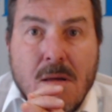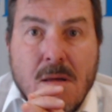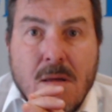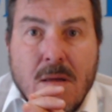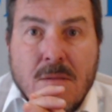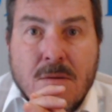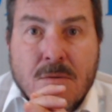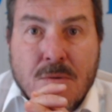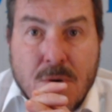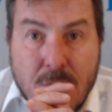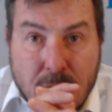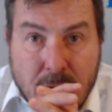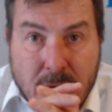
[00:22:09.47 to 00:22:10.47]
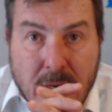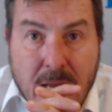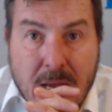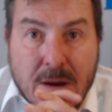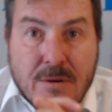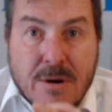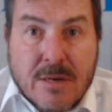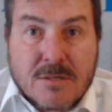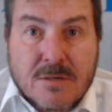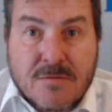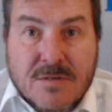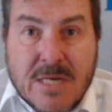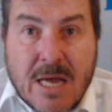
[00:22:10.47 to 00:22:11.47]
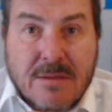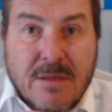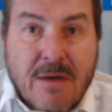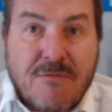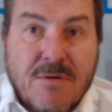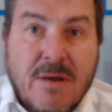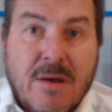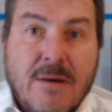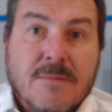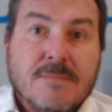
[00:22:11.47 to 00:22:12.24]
in the rural areas of South Africa.